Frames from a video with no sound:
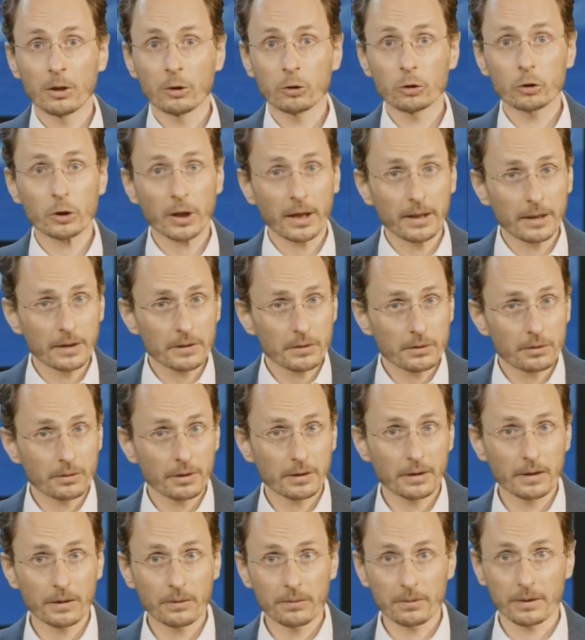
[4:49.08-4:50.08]
China is
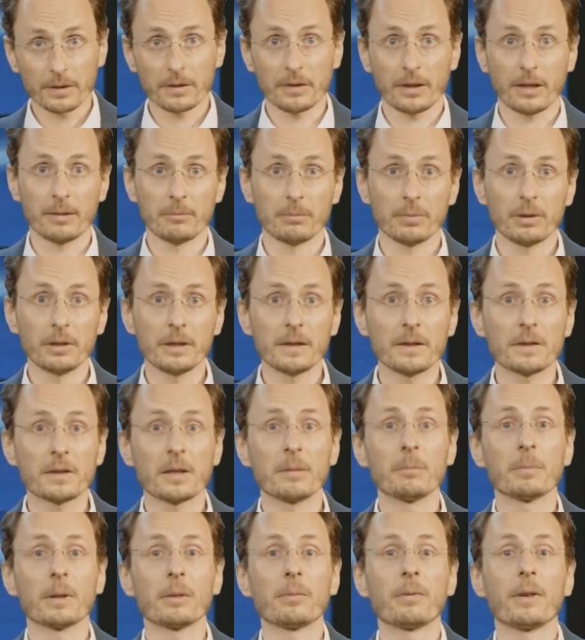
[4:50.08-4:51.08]
doing this, for example, in
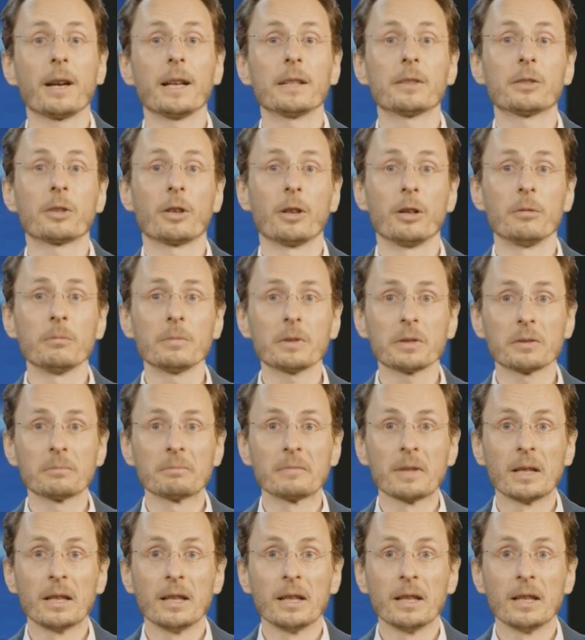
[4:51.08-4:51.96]
simplified terms.